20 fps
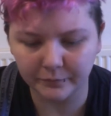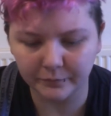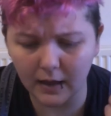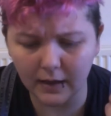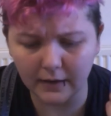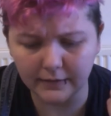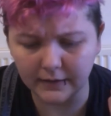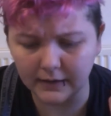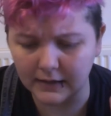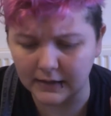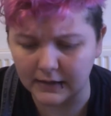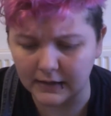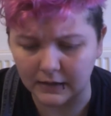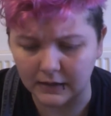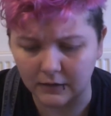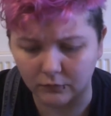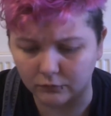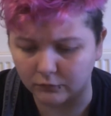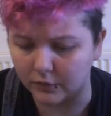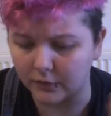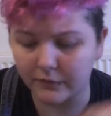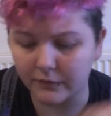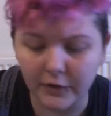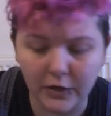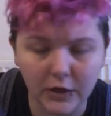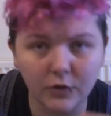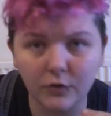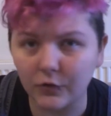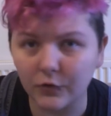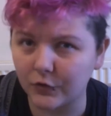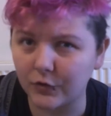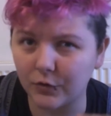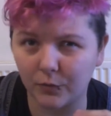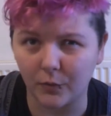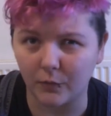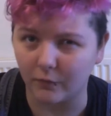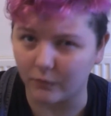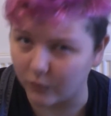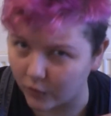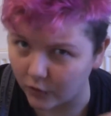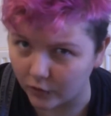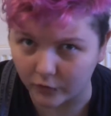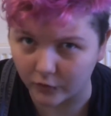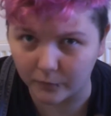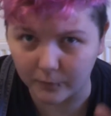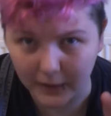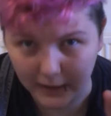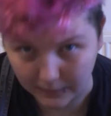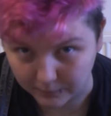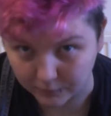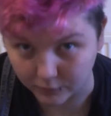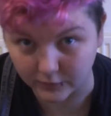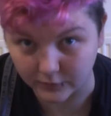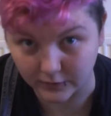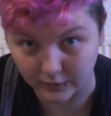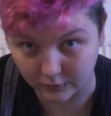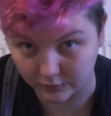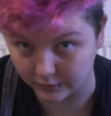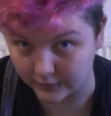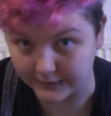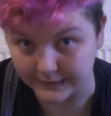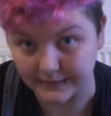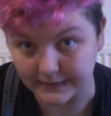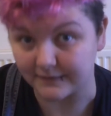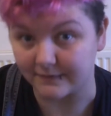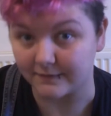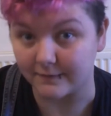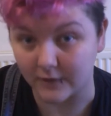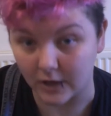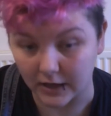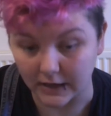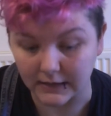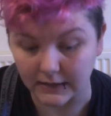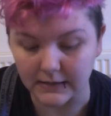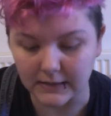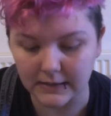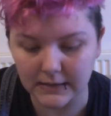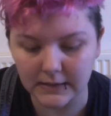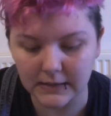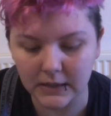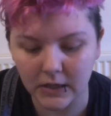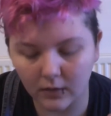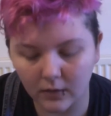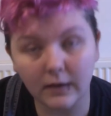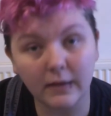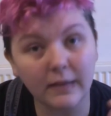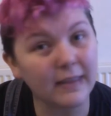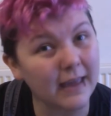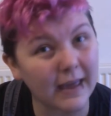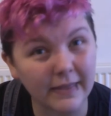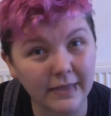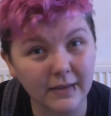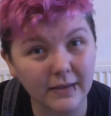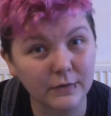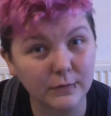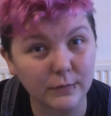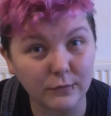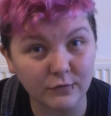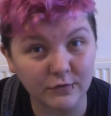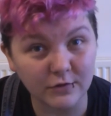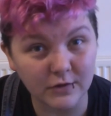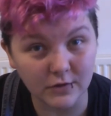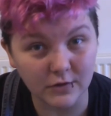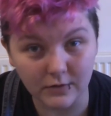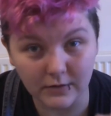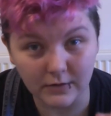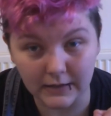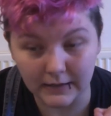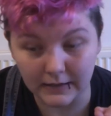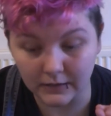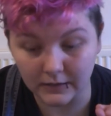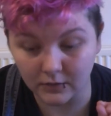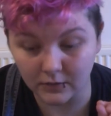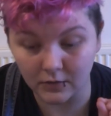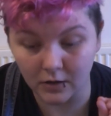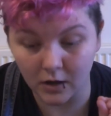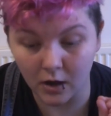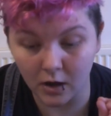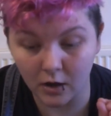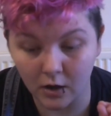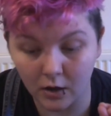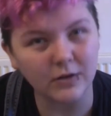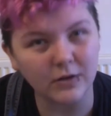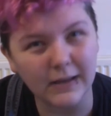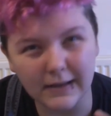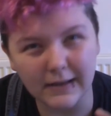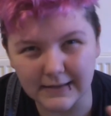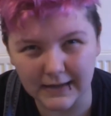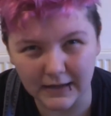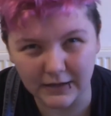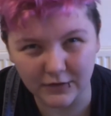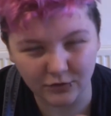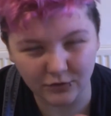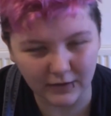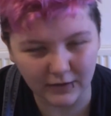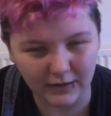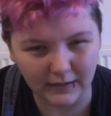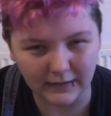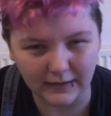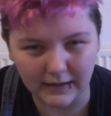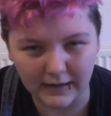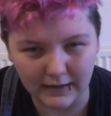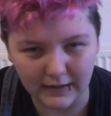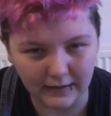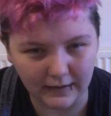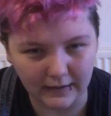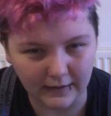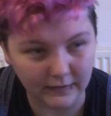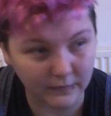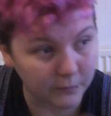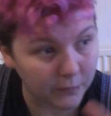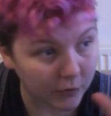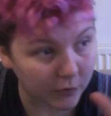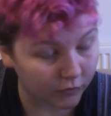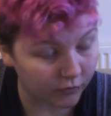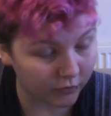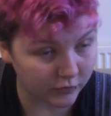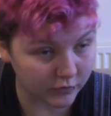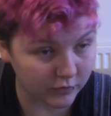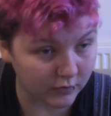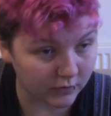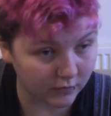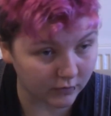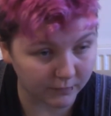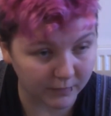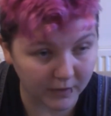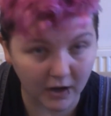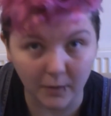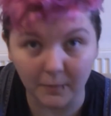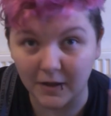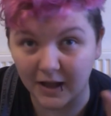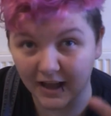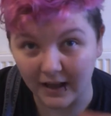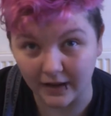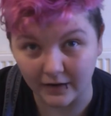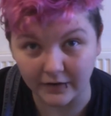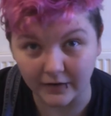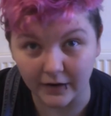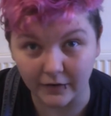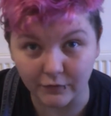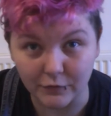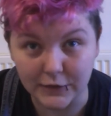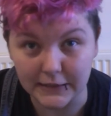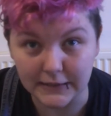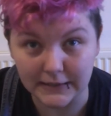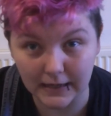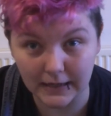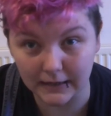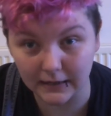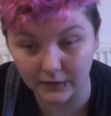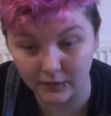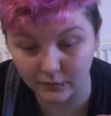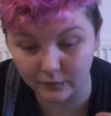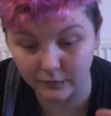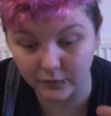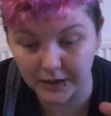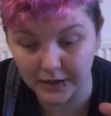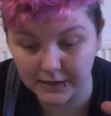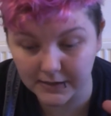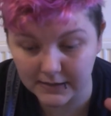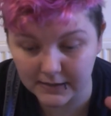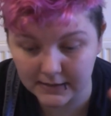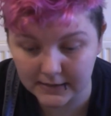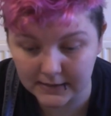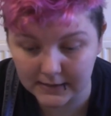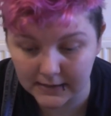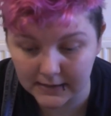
and he refused to enforce papal decrees in France. In the end, this would result in Julius entering a league against both the Duke of Parma and Henry II of France